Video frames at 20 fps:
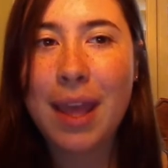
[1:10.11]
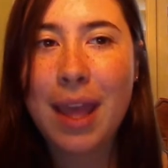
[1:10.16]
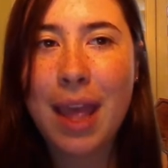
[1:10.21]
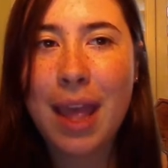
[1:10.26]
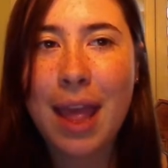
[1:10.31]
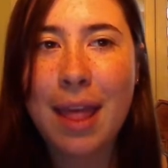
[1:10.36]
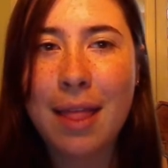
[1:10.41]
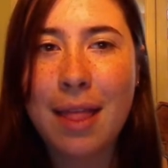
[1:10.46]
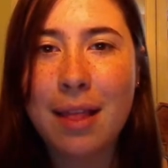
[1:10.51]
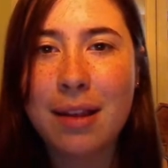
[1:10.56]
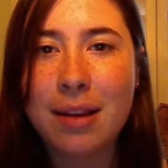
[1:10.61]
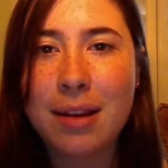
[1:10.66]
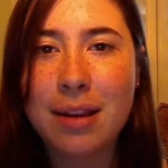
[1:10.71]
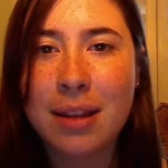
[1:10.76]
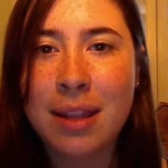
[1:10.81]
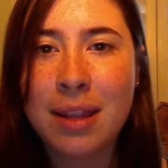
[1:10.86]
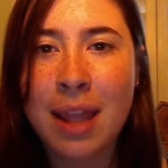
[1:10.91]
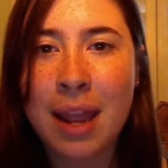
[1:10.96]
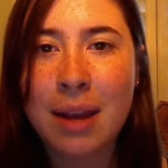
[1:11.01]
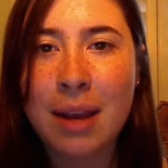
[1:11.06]
And
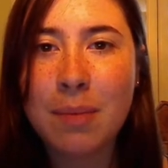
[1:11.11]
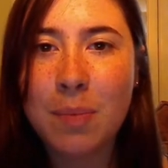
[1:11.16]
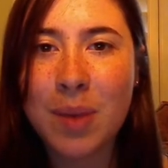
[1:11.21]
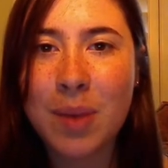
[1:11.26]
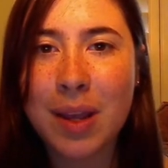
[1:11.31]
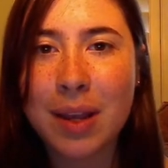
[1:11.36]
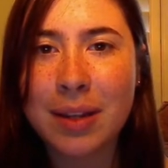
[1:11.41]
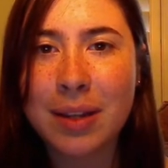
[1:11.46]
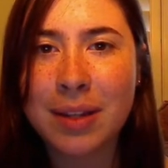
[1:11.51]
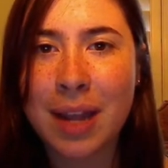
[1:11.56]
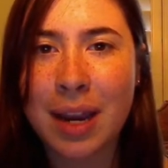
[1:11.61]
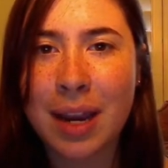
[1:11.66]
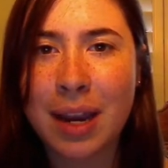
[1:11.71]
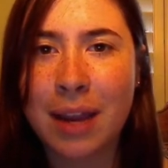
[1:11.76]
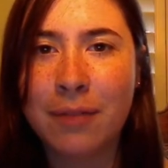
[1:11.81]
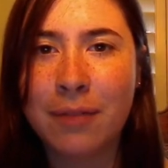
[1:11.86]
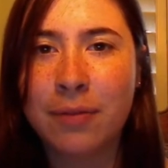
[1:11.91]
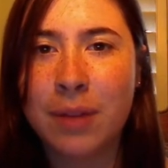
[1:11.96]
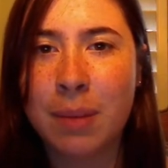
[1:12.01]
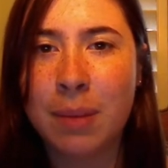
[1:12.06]
then, because I
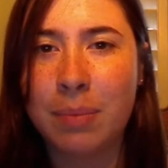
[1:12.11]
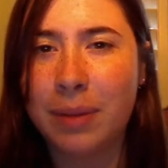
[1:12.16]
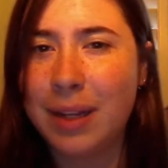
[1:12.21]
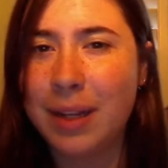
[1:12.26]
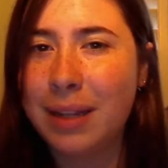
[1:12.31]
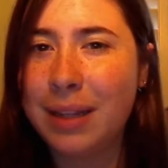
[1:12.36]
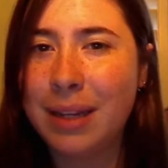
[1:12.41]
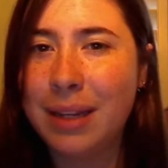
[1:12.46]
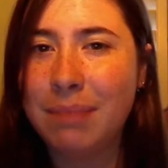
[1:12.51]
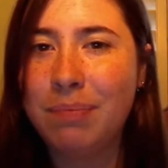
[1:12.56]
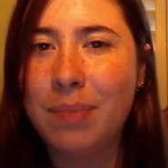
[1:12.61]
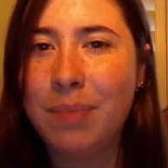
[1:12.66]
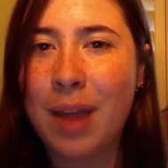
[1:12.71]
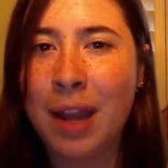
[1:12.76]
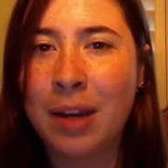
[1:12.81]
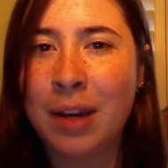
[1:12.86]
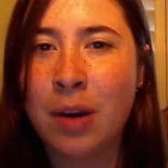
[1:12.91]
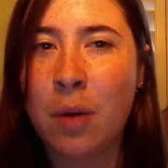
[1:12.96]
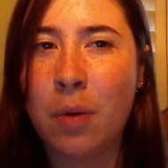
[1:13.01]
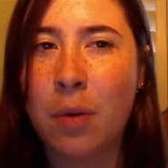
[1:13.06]
have completely
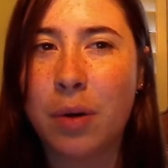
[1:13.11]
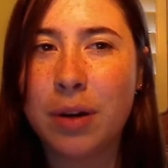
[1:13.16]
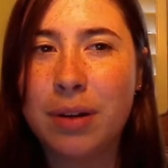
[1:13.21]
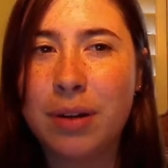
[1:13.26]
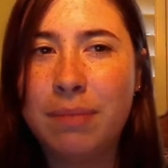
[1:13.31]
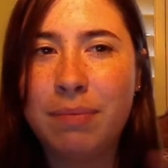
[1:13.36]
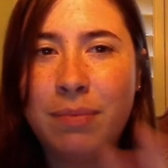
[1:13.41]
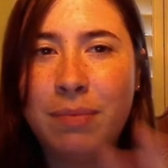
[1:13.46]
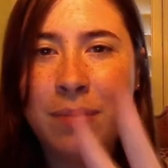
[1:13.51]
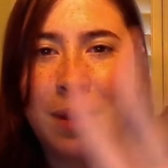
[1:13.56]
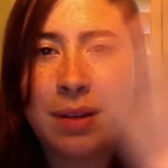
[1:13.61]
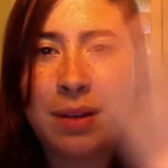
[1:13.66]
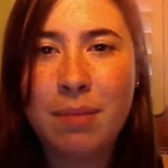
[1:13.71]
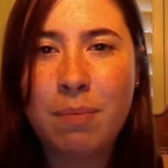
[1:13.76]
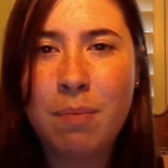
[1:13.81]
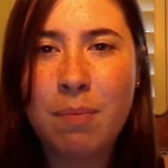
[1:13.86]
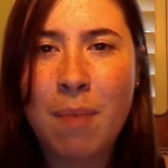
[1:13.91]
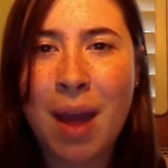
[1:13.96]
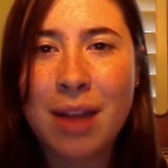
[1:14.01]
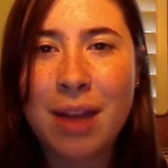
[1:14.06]
ignored the
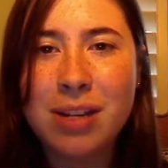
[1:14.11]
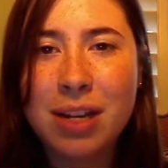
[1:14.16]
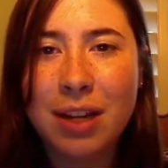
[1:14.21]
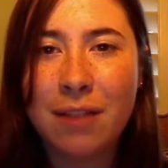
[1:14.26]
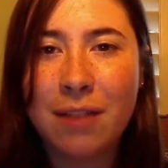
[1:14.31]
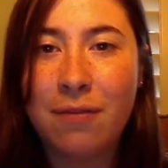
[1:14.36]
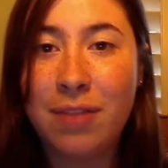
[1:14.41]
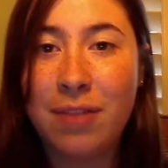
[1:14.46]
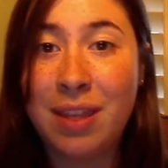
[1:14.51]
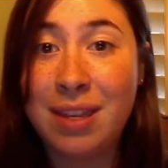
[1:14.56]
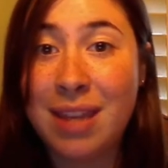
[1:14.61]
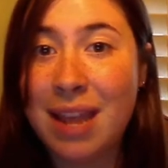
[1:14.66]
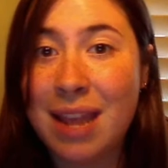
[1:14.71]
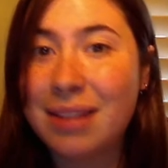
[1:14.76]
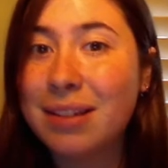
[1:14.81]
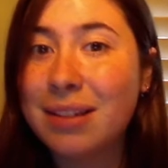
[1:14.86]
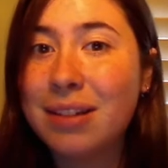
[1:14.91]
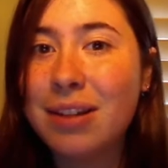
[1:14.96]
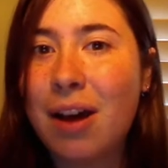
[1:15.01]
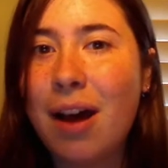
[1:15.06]
magic of the
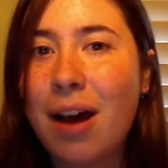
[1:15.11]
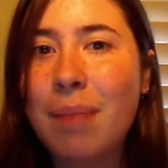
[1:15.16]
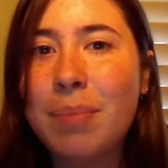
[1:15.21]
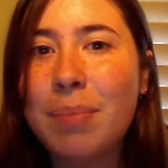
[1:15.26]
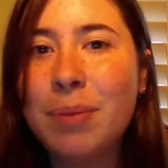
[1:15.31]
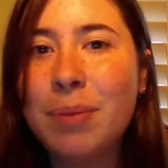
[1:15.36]
desktop,